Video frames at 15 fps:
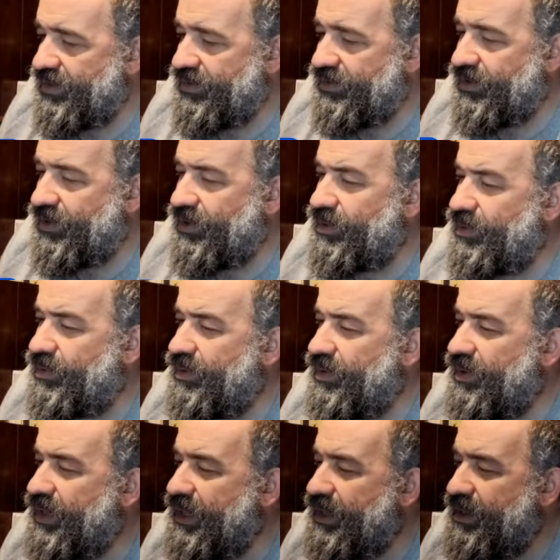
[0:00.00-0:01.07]
So
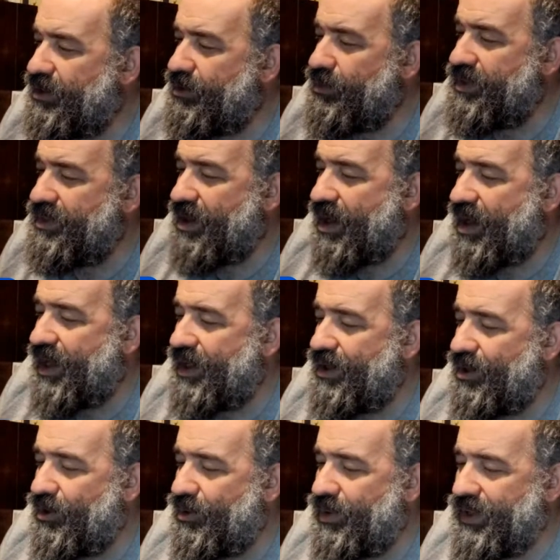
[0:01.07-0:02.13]
with
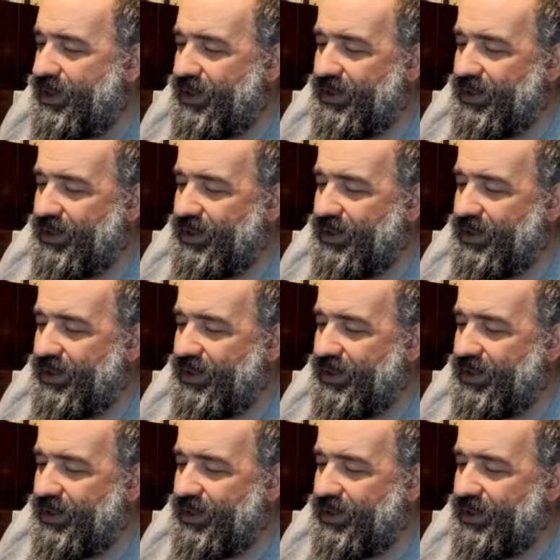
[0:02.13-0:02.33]
Otto.